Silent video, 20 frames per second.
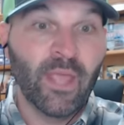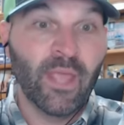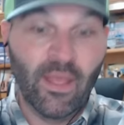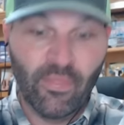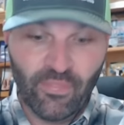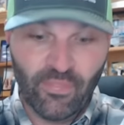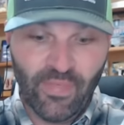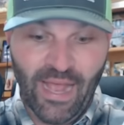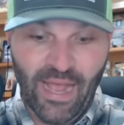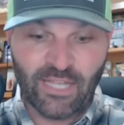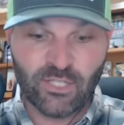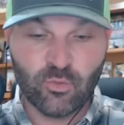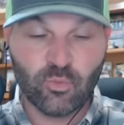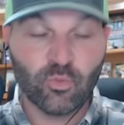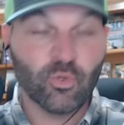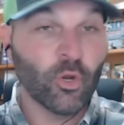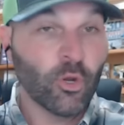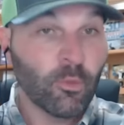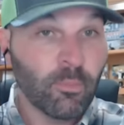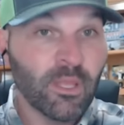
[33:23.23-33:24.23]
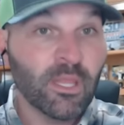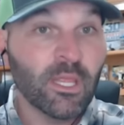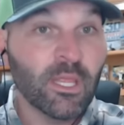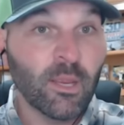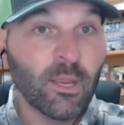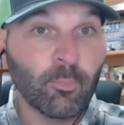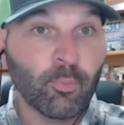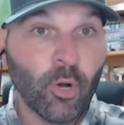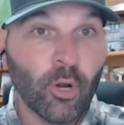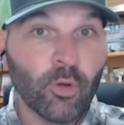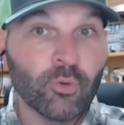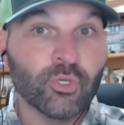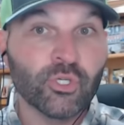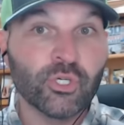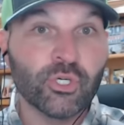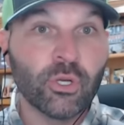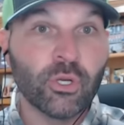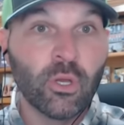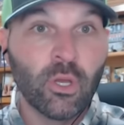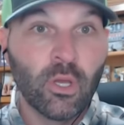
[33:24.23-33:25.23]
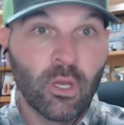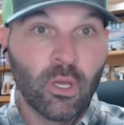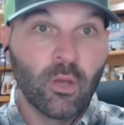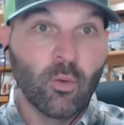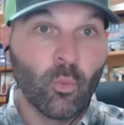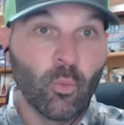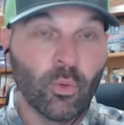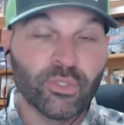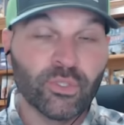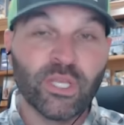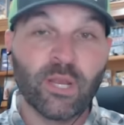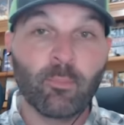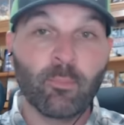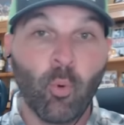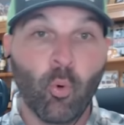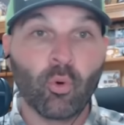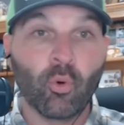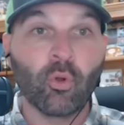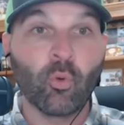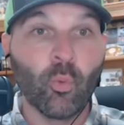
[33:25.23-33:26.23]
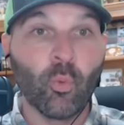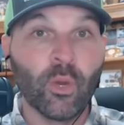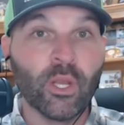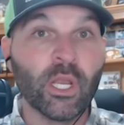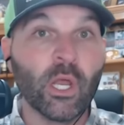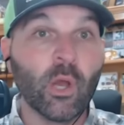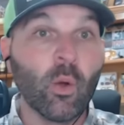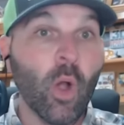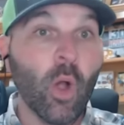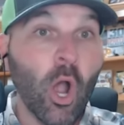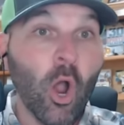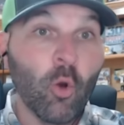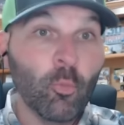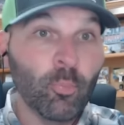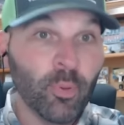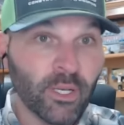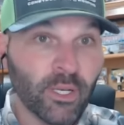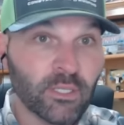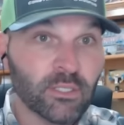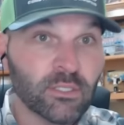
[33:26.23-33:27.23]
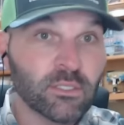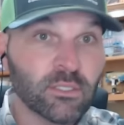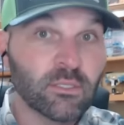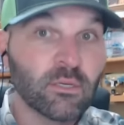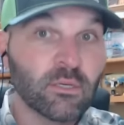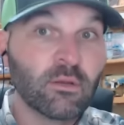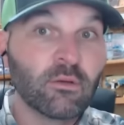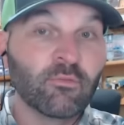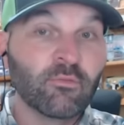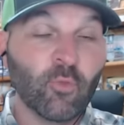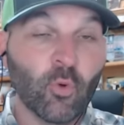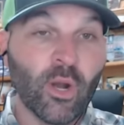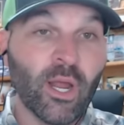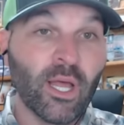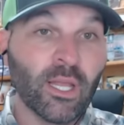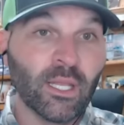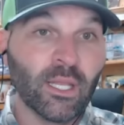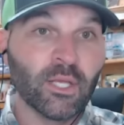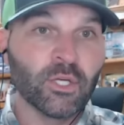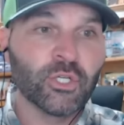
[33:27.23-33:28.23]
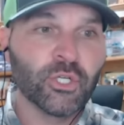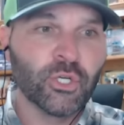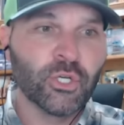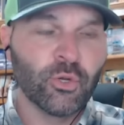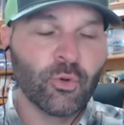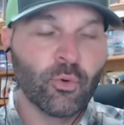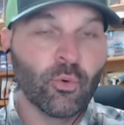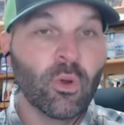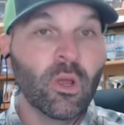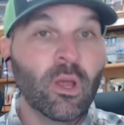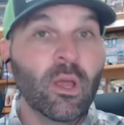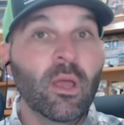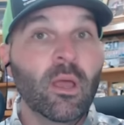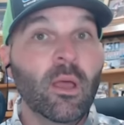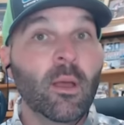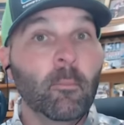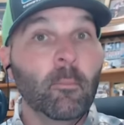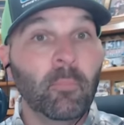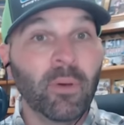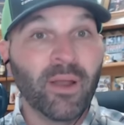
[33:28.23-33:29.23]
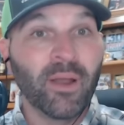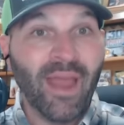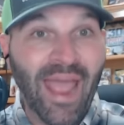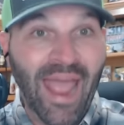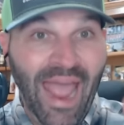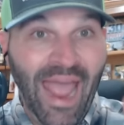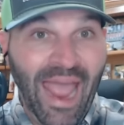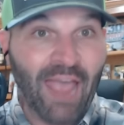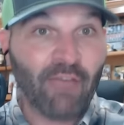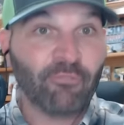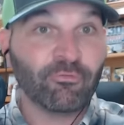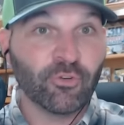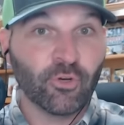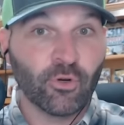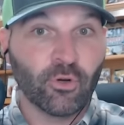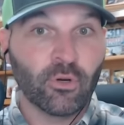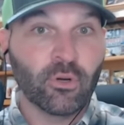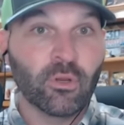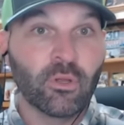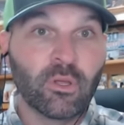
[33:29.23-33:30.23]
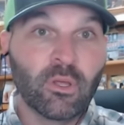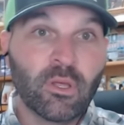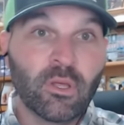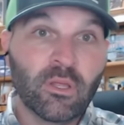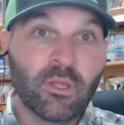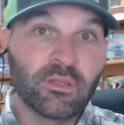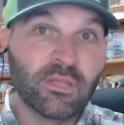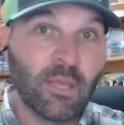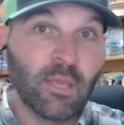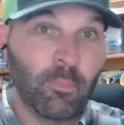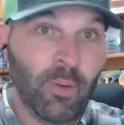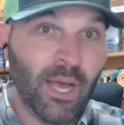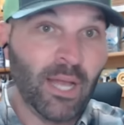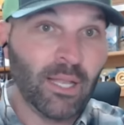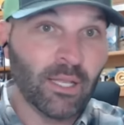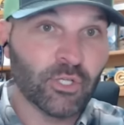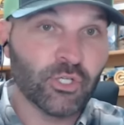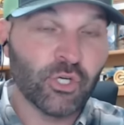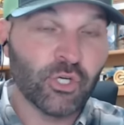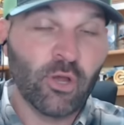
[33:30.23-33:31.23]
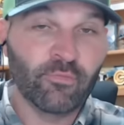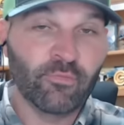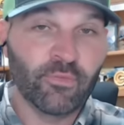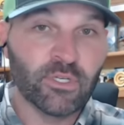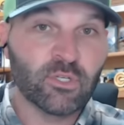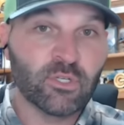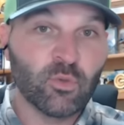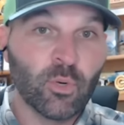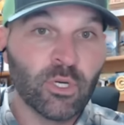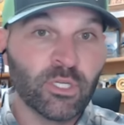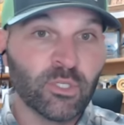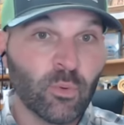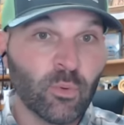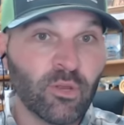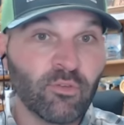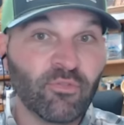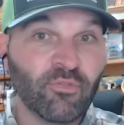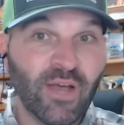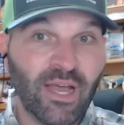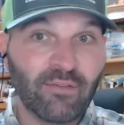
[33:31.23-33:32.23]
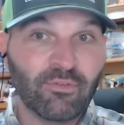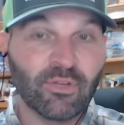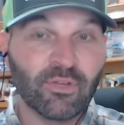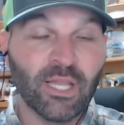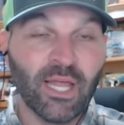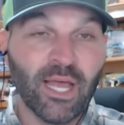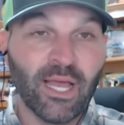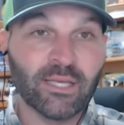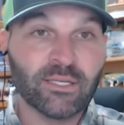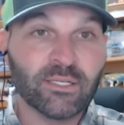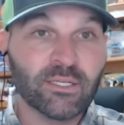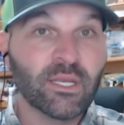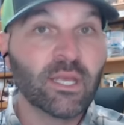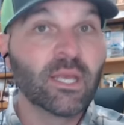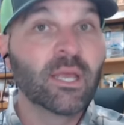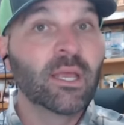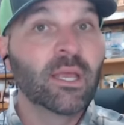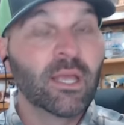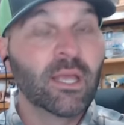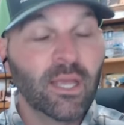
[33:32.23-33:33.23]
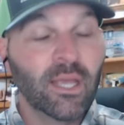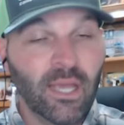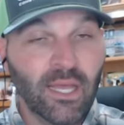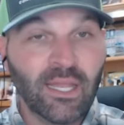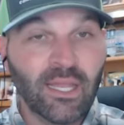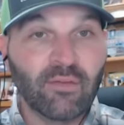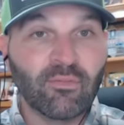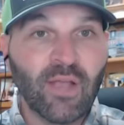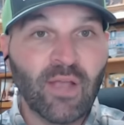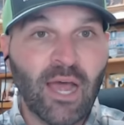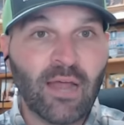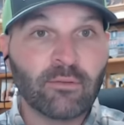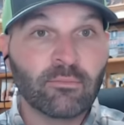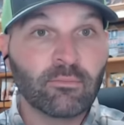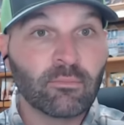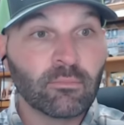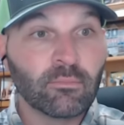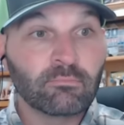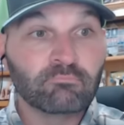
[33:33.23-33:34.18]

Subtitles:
And that's going to be the approach once that portal window opens for LSU. But after they polish off this 2025 class, and they've got